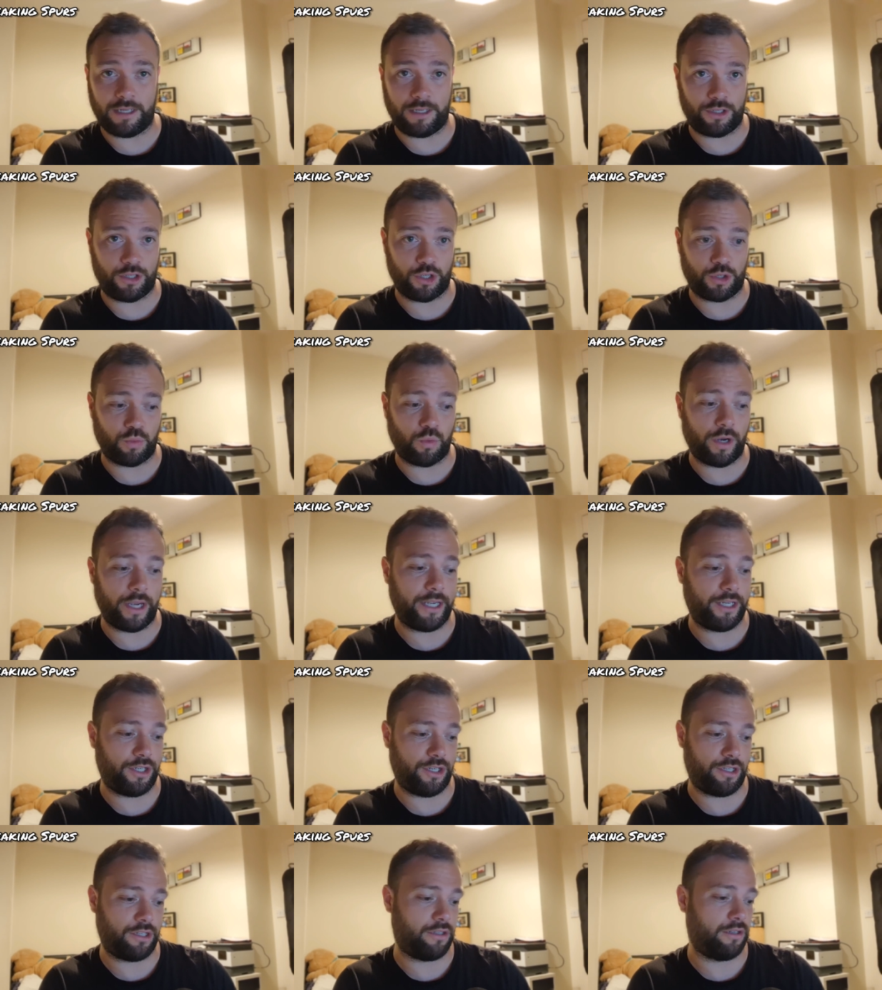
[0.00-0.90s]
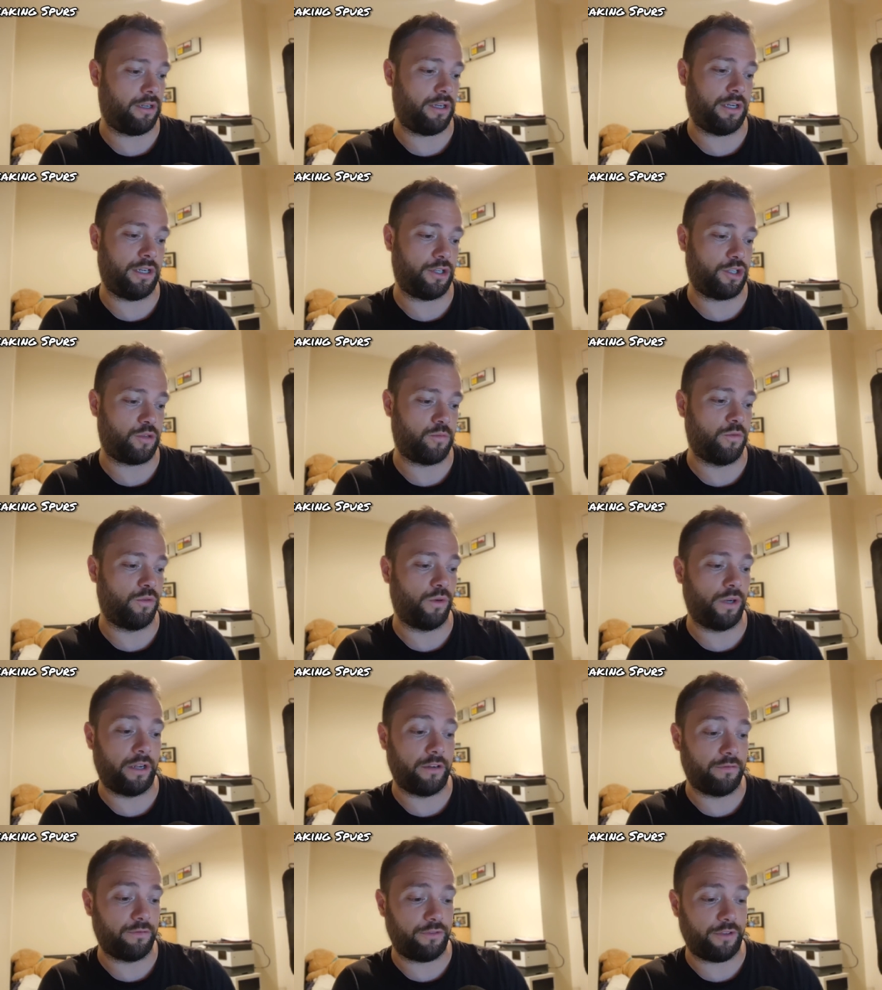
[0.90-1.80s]
It's just wages and a, and a small
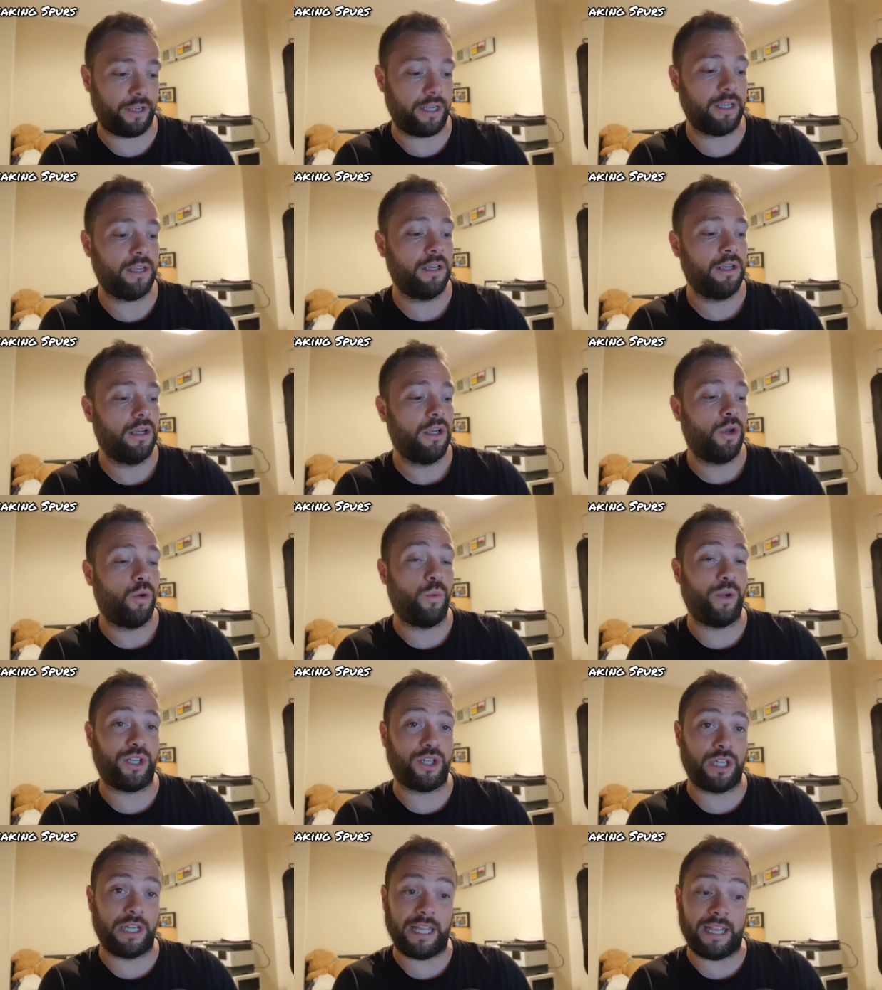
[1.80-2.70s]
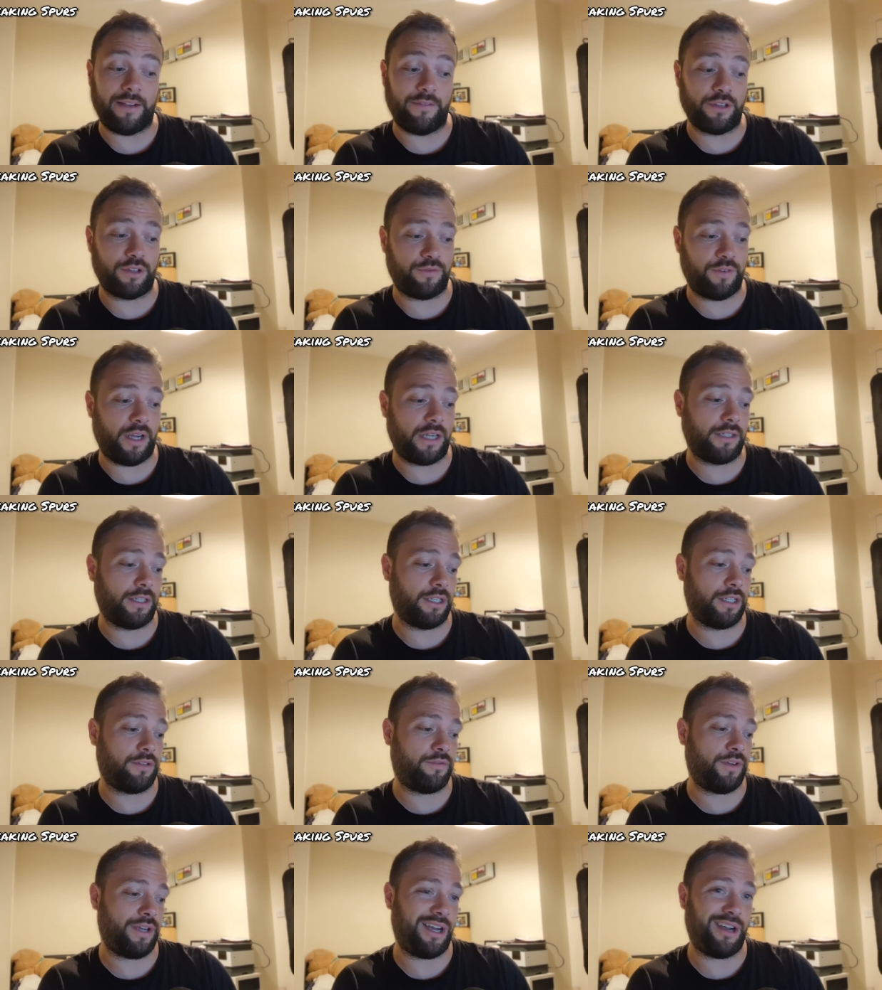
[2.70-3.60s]
loan fee, which leaves
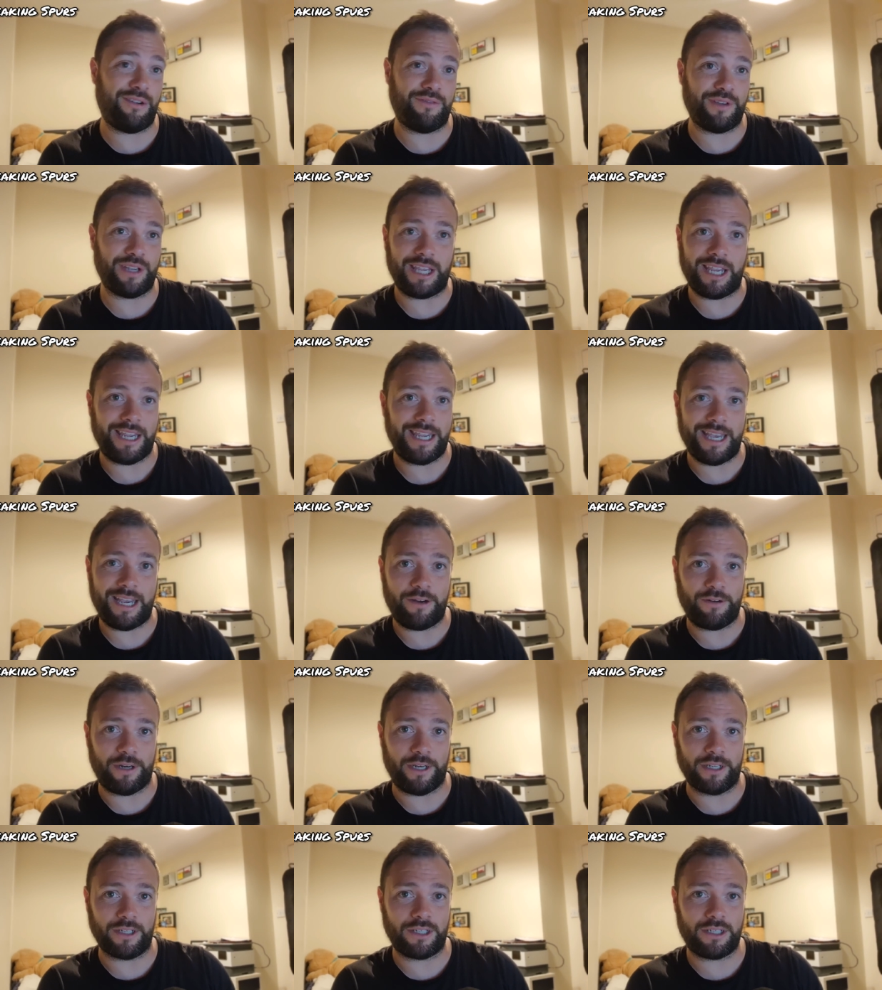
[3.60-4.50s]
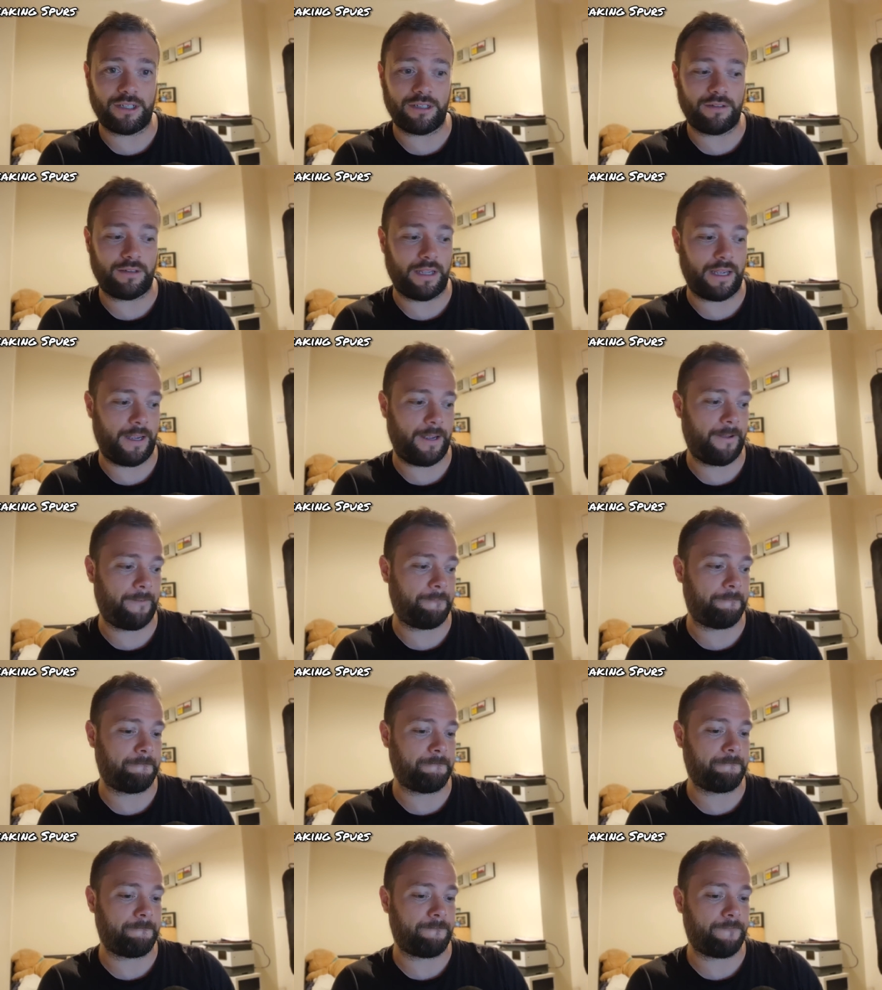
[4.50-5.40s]
funds for other key areas.
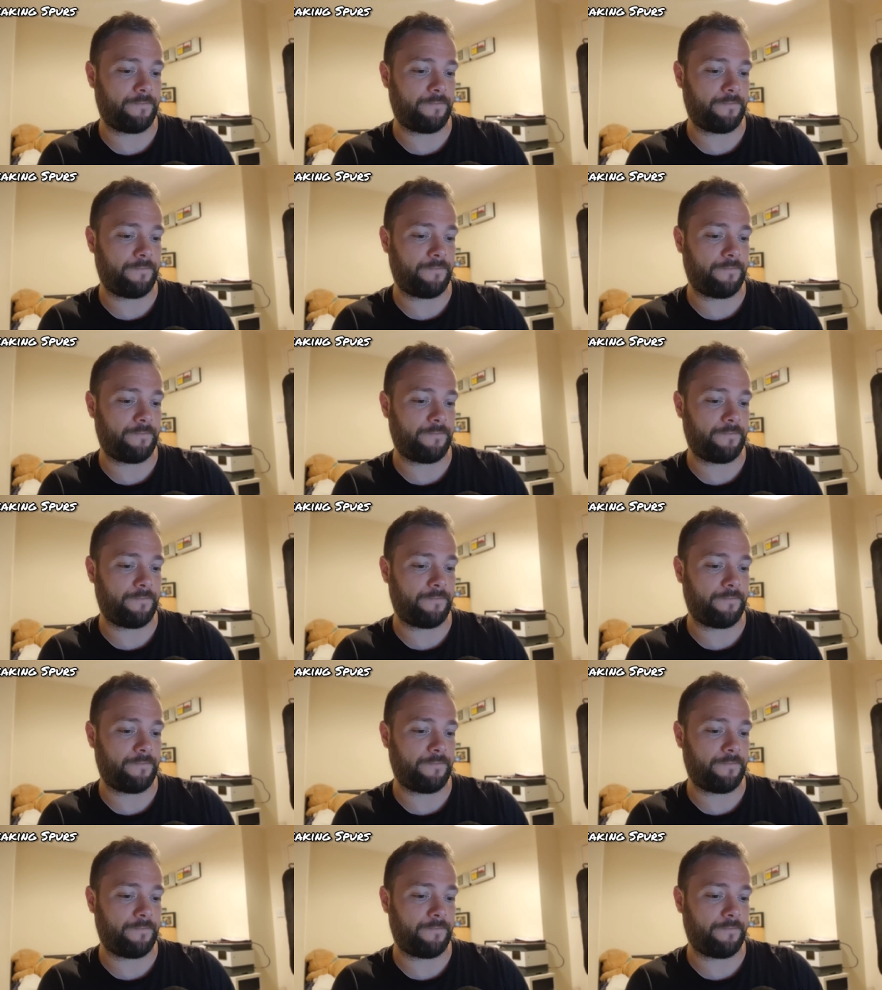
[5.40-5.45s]
Um,